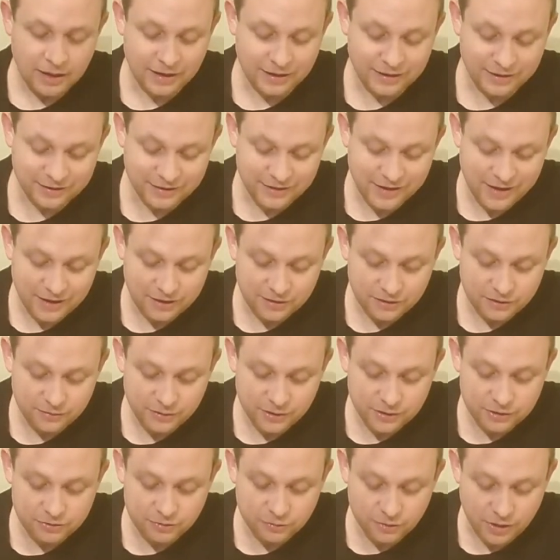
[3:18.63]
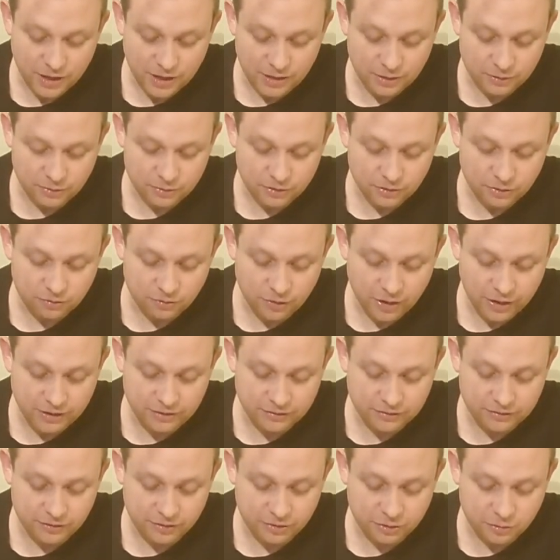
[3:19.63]
And at the end of each round,
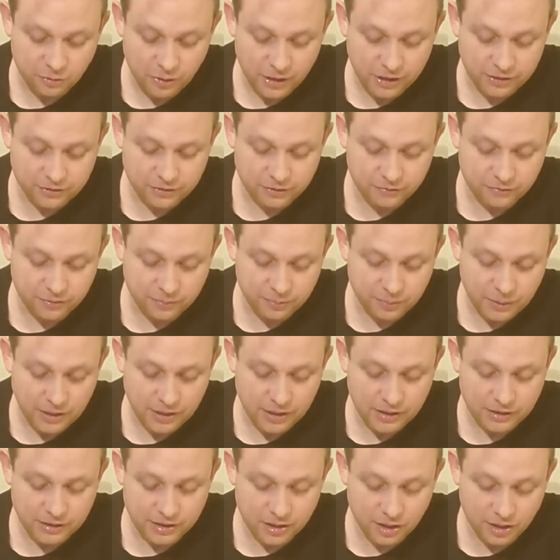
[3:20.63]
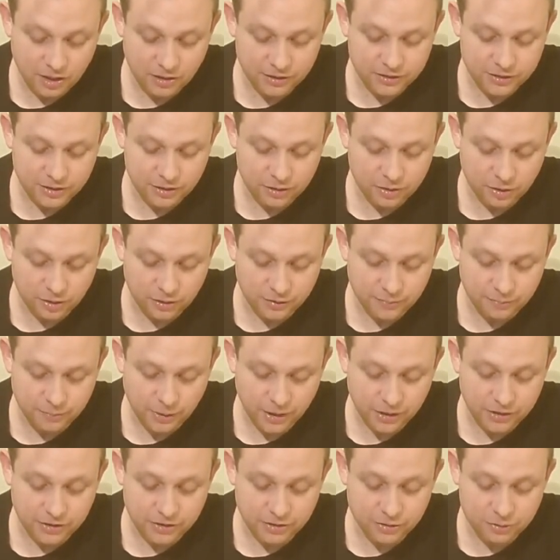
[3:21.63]
raise the threat of the player guarding Gollum
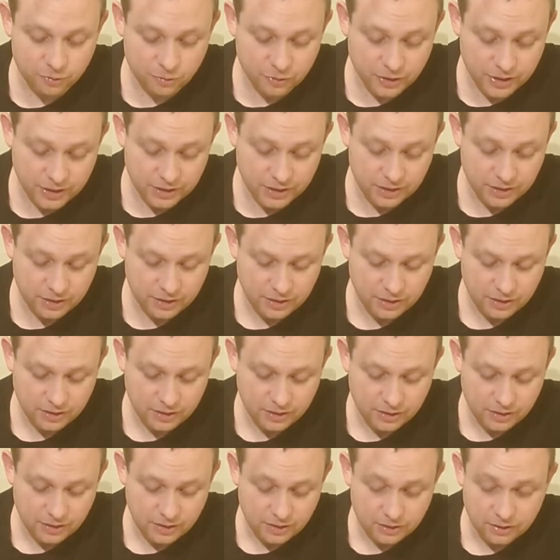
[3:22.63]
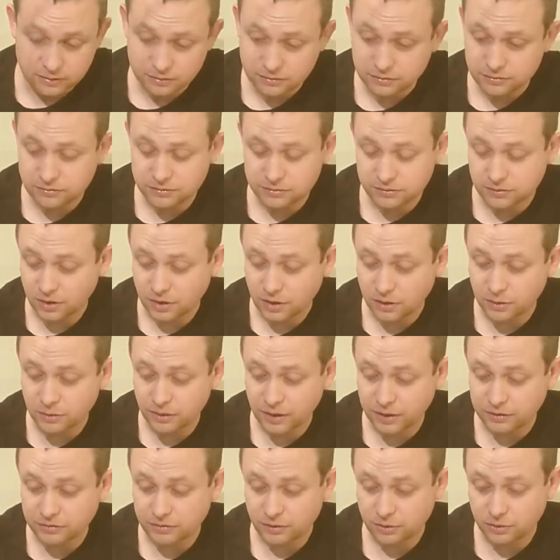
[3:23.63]
by 3. So
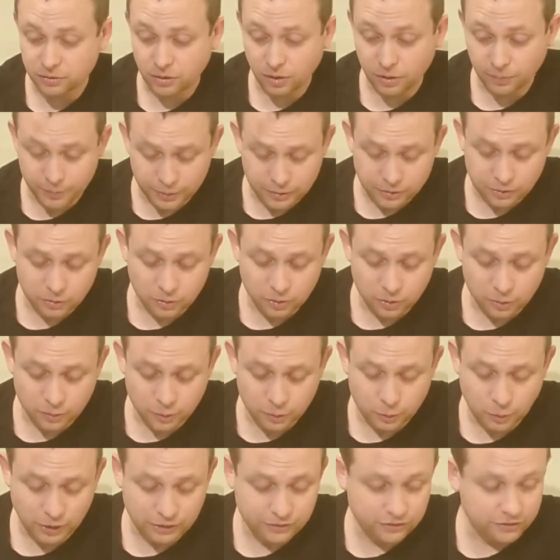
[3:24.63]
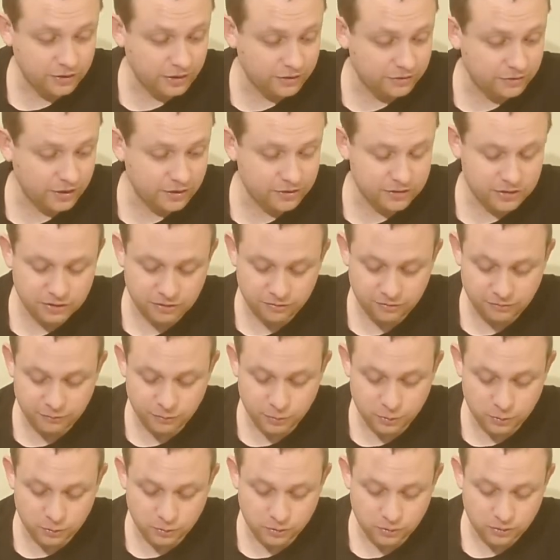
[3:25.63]
that's on top of the normal ones, that's actually
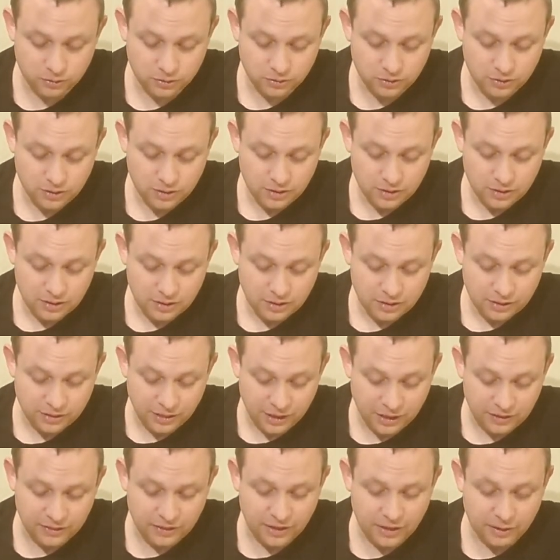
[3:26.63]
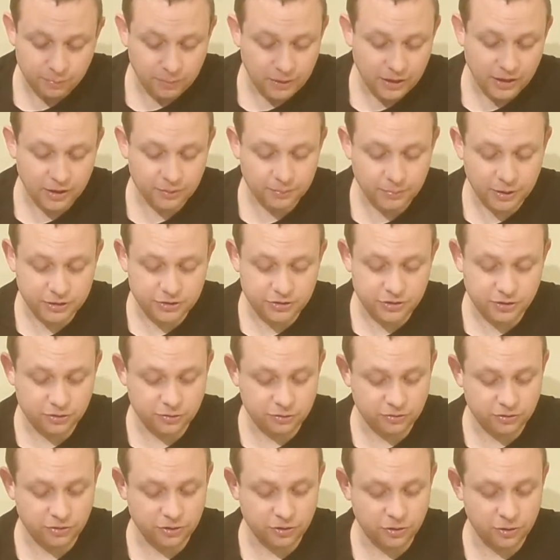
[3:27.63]
4. Then that player may
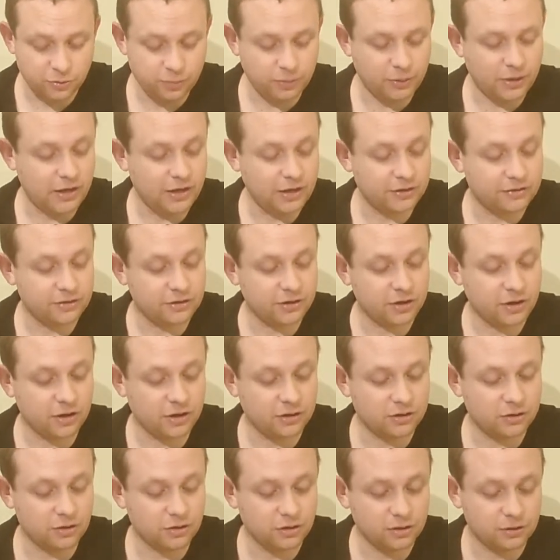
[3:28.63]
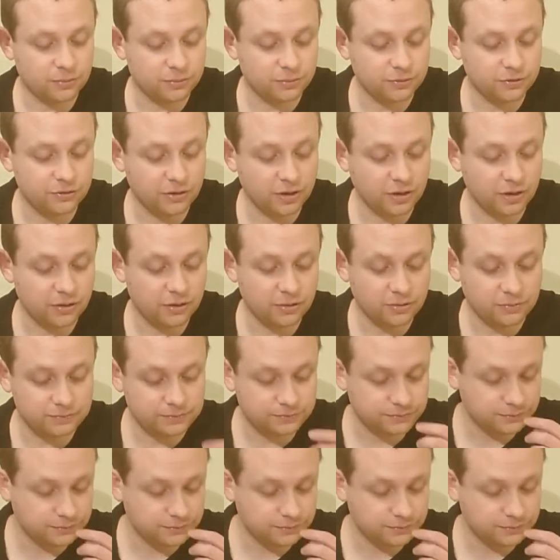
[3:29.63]
choose a new player to guard Gollum. So